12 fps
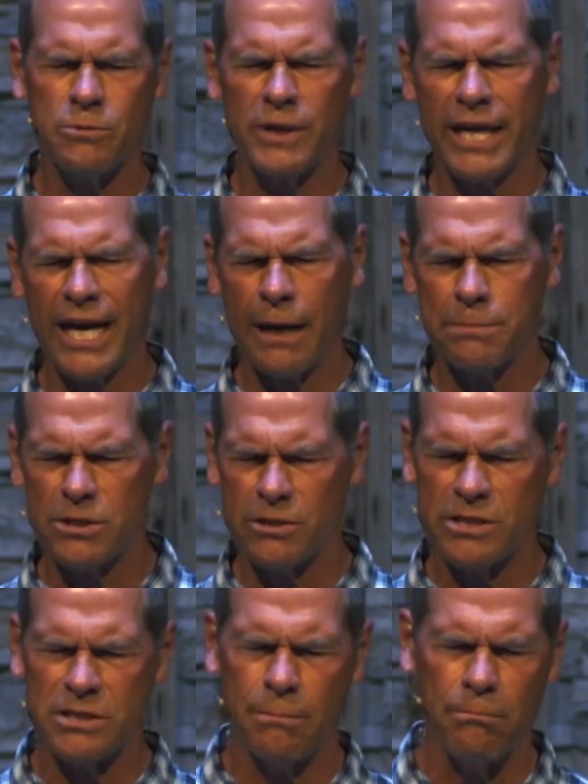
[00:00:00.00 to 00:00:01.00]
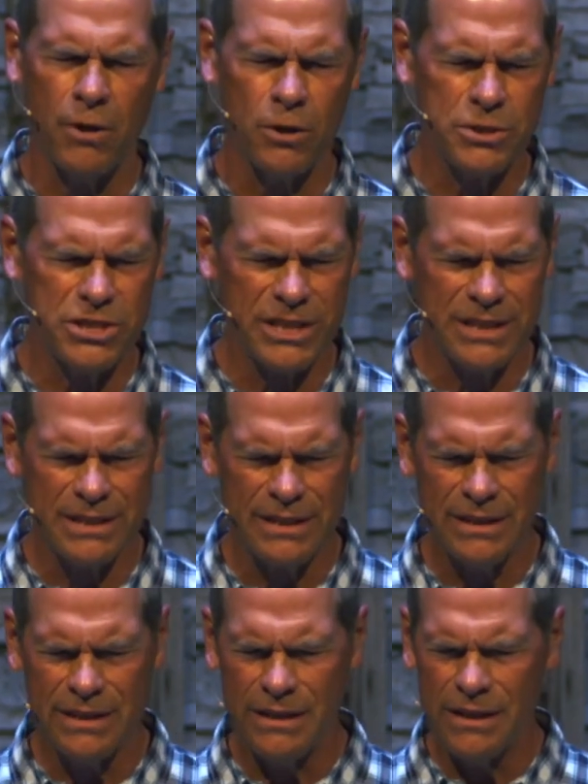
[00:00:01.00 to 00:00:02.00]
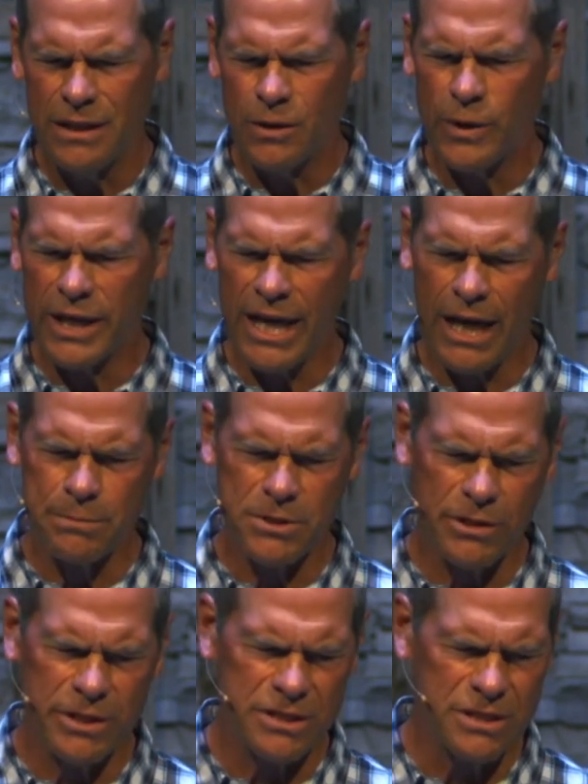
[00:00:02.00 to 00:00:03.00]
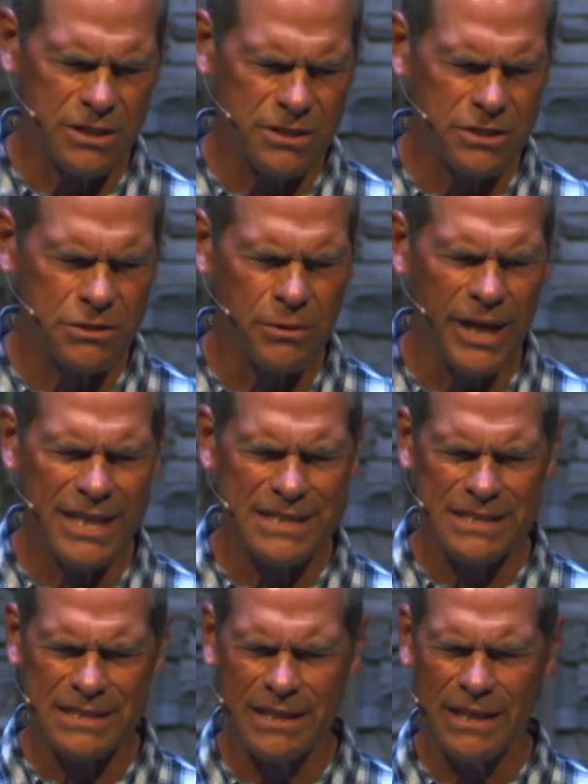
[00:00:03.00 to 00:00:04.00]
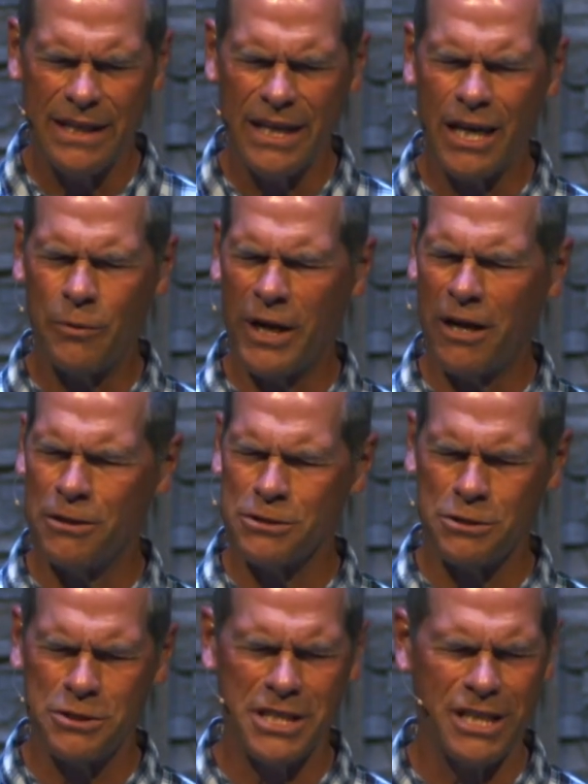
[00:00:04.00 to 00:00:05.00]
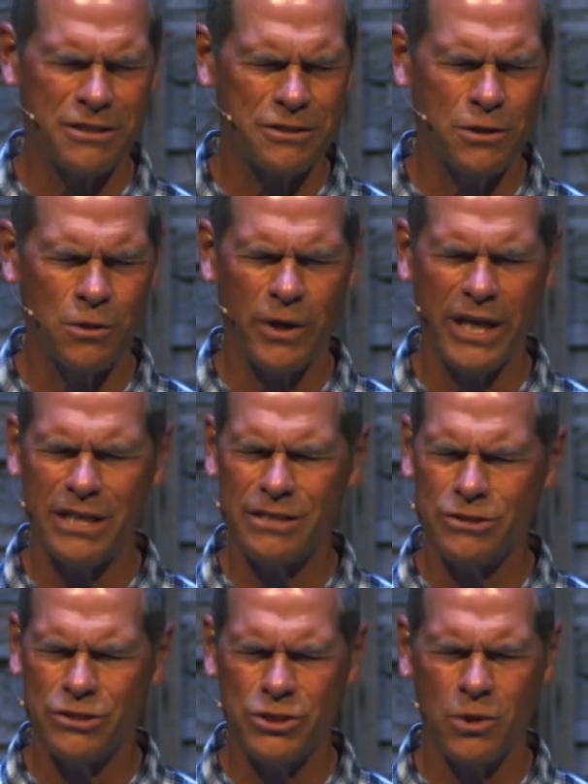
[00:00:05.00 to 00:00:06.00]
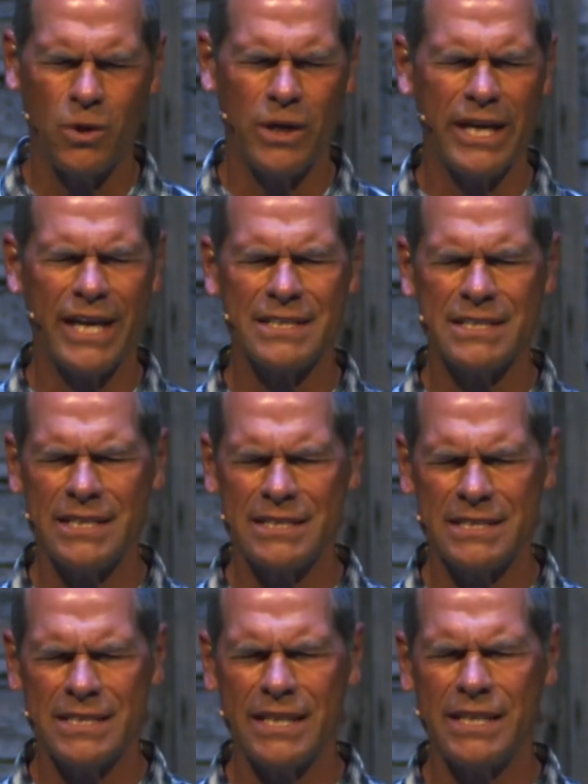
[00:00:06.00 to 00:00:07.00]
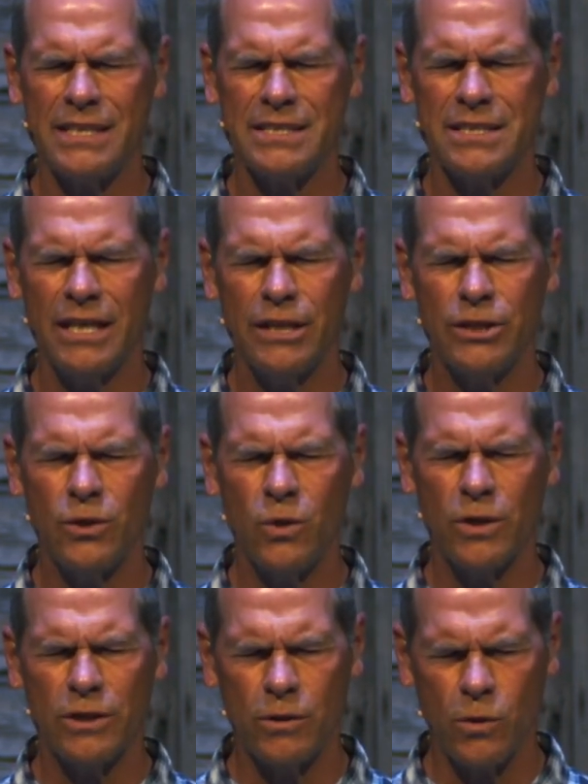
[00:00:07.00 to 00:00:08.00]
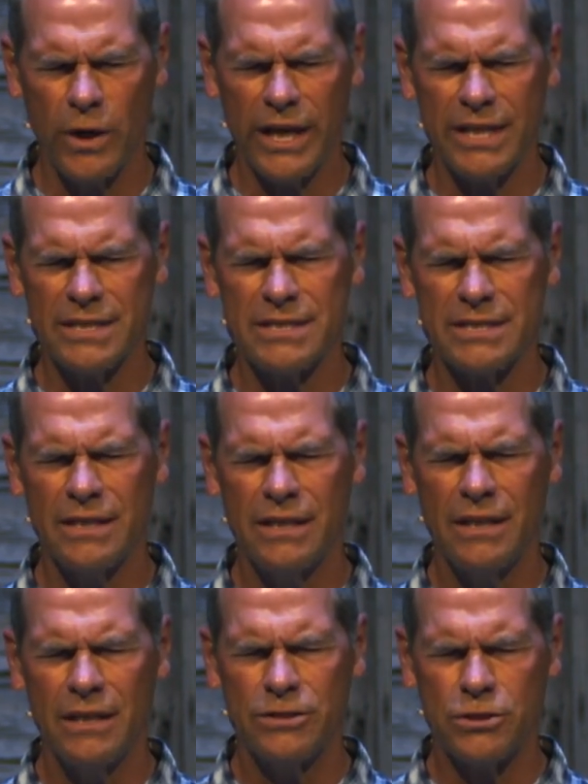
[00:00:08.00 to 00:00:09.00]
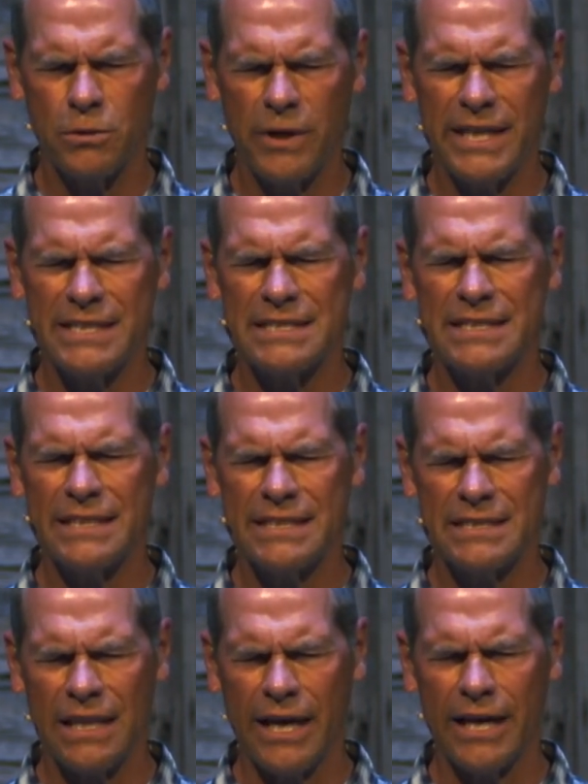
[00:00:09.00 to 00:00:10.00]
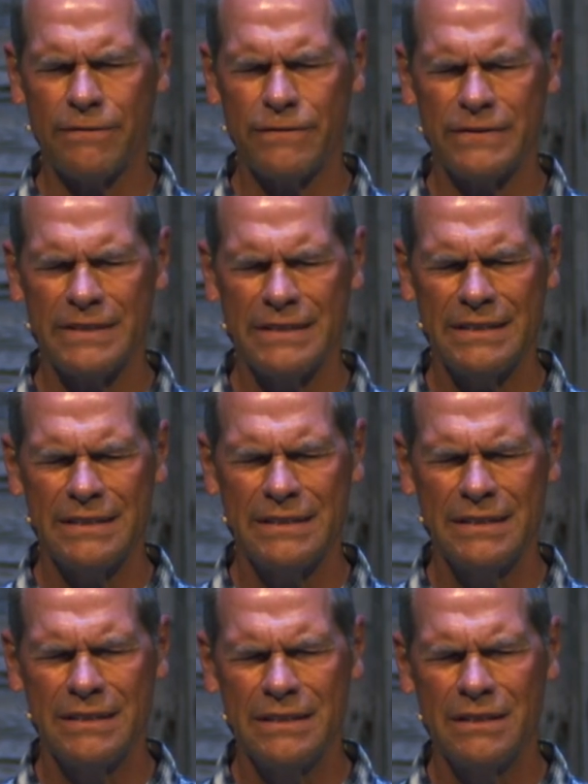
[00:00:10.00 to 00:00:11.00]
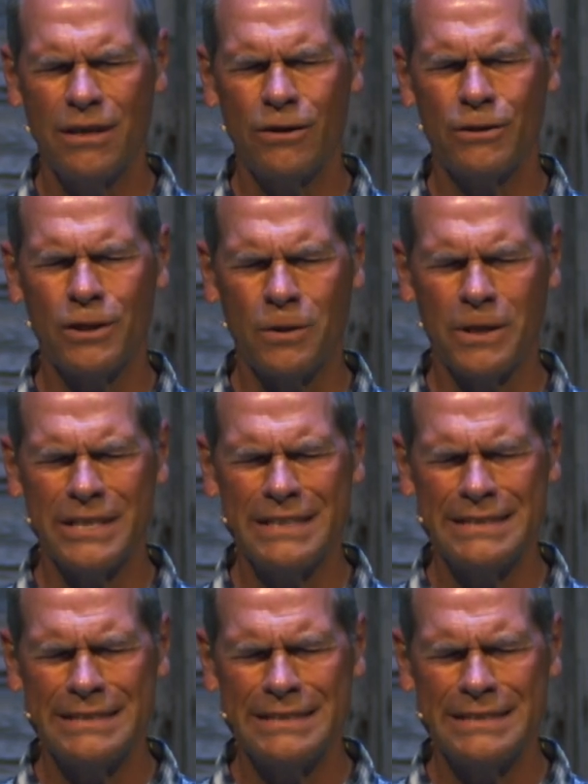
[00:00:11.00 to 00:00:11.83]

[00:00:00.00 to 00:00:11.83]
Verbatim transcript: we capture his emotion, we capture his distress, and we also see his great joy as he sees your grace traced in his life. Oh, Lord,